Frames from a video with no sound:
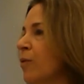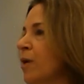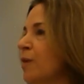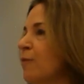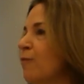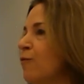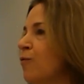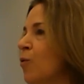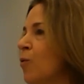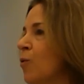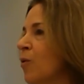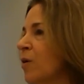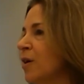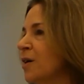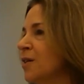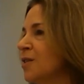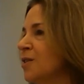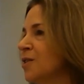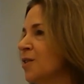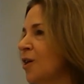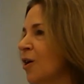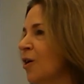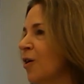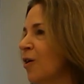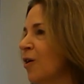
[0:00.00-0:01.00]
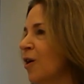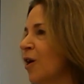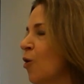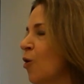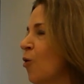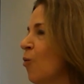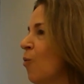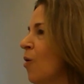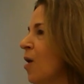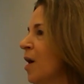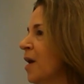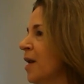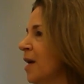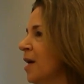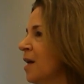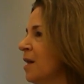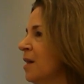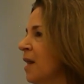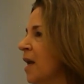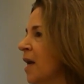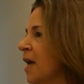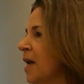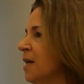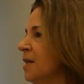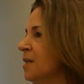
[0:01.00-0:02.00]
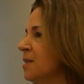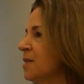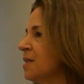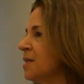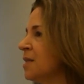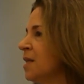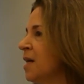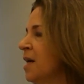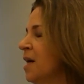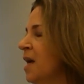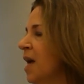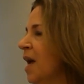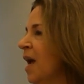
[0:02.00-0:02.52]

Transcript: reforest our aquatic lands.